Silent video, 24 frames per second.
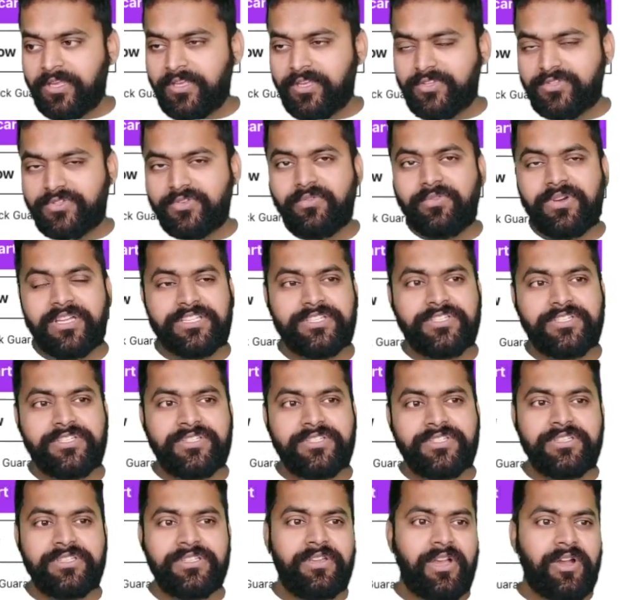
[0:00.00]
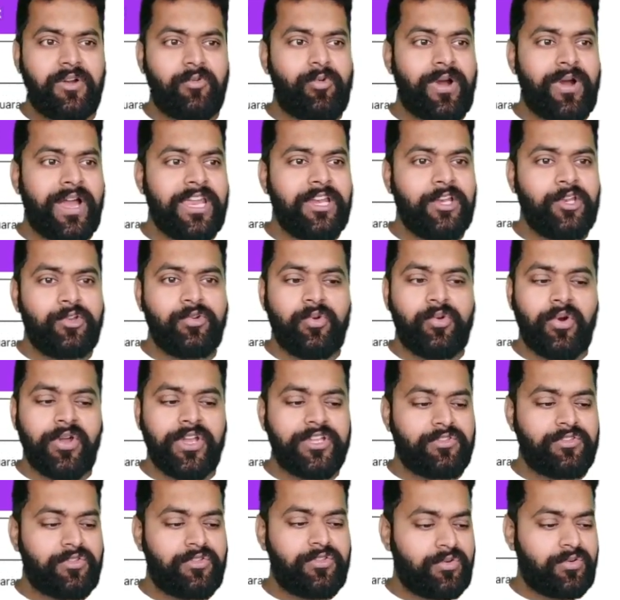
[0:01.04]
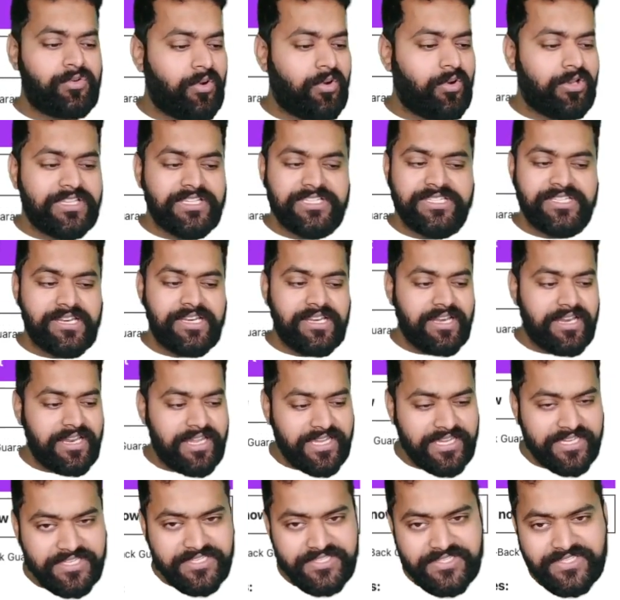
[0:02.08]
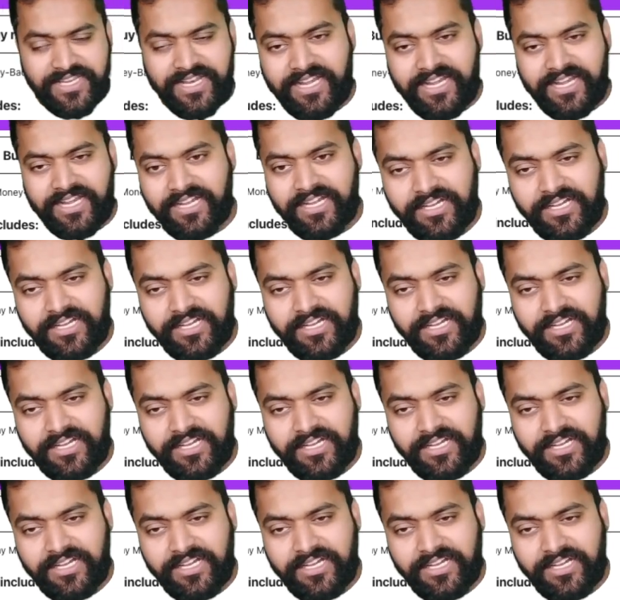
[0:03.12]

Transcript: so once while you going through all these links and